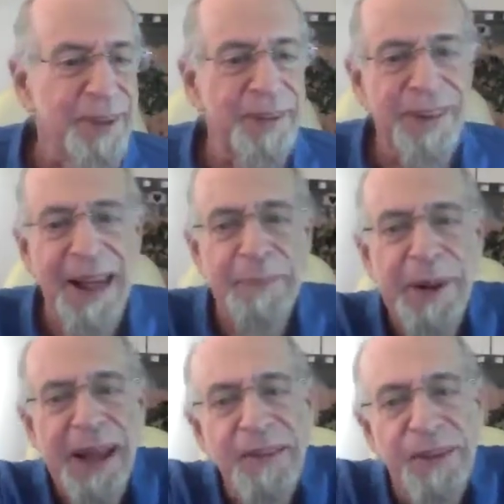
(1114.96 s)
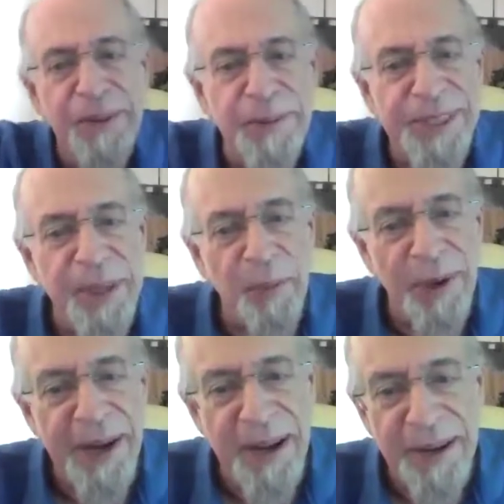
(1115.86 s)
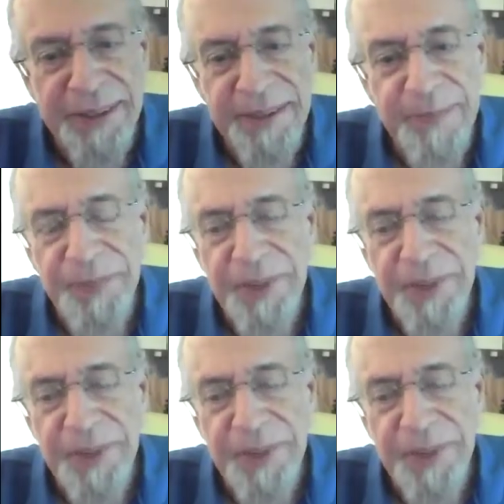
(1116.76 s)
that behavior from someone else.